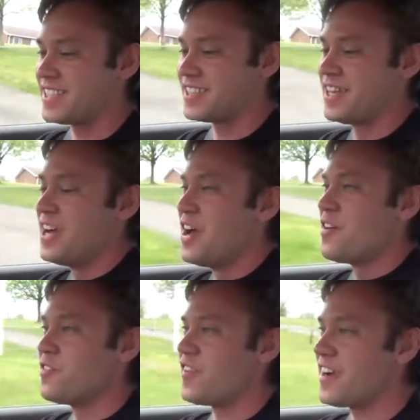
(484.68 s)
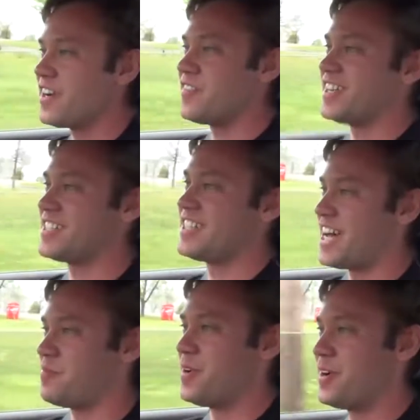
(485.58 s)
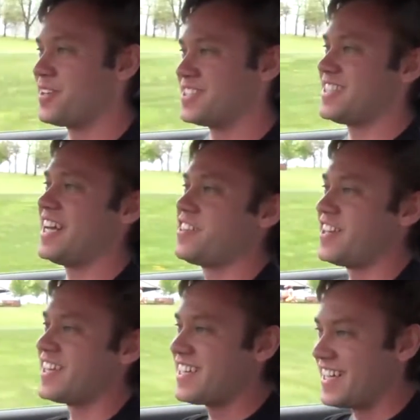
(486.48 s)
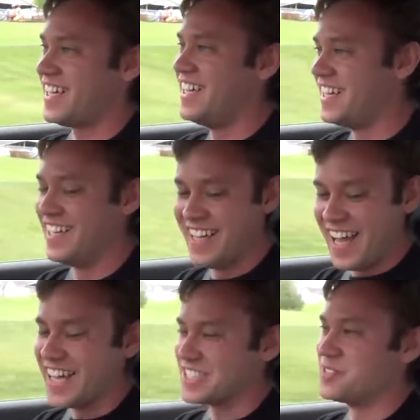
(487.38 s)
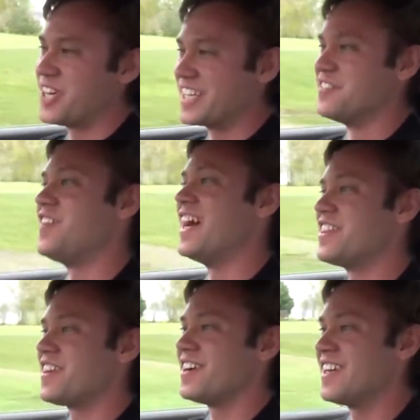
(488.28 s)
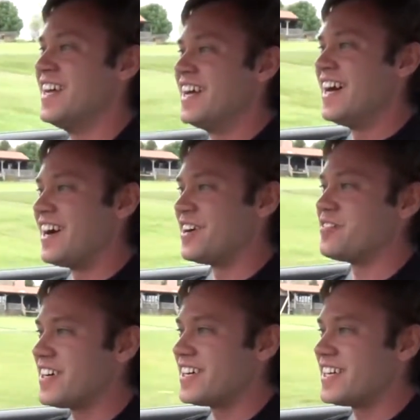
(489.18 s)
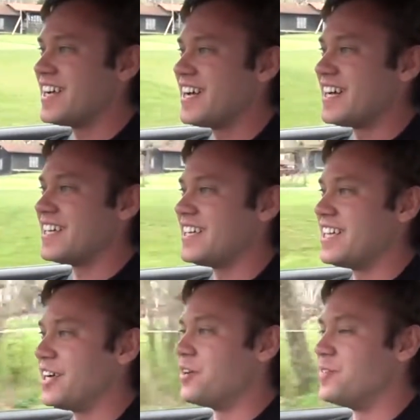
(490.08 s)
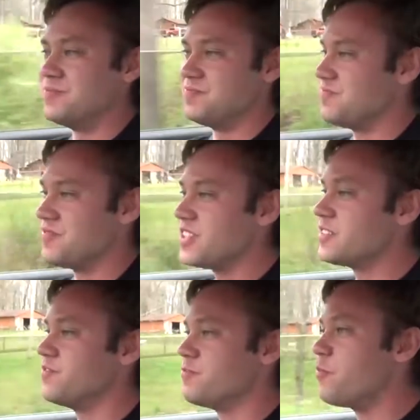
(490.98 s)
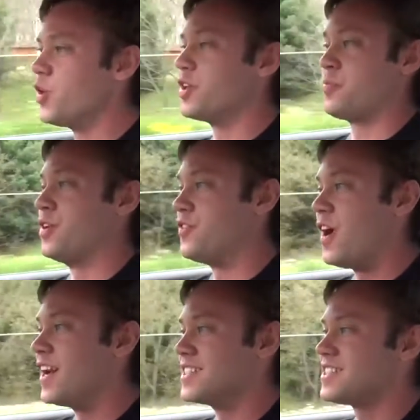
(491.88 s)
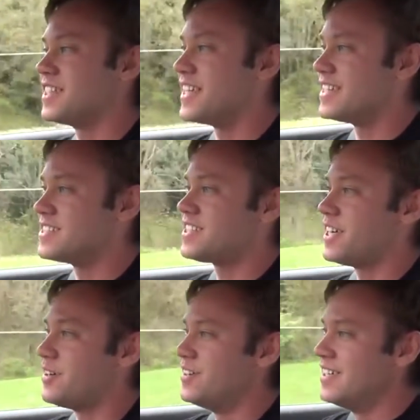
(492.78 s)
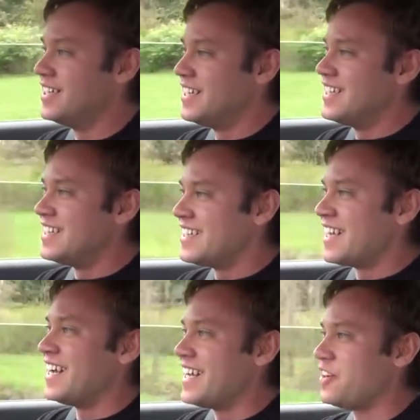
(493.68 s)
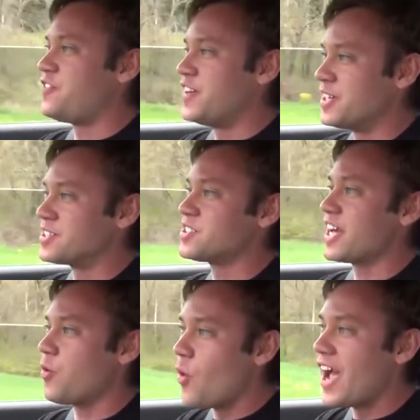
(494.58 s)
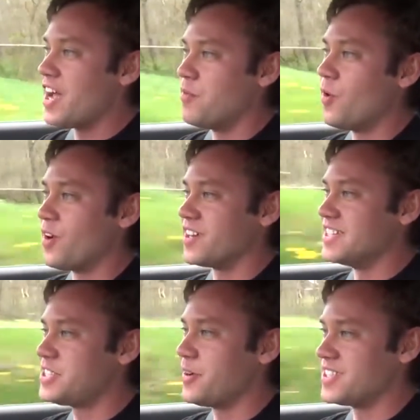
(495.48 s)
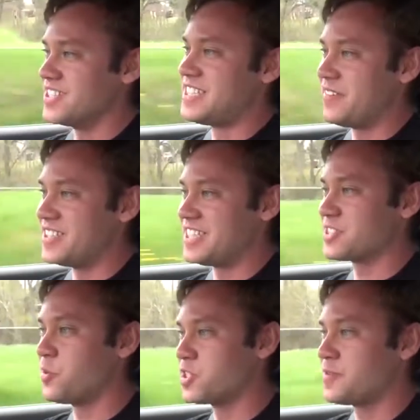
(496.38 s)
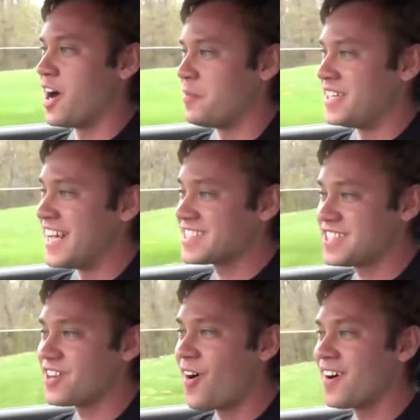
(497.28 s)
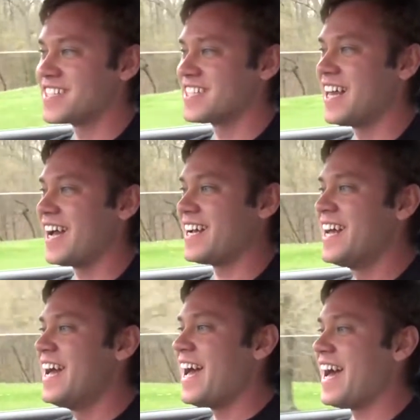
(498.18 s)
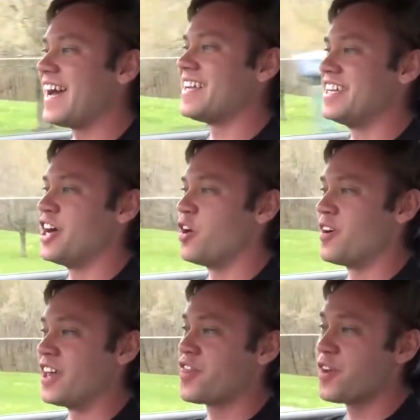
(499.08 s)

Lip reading: that are very, very stout motors, and I think as I'm trying to find third, are very you know, bulletproof, honestly. And so it feels like way more than 276 horsepower. I mean, yes, the car is light at, you know, around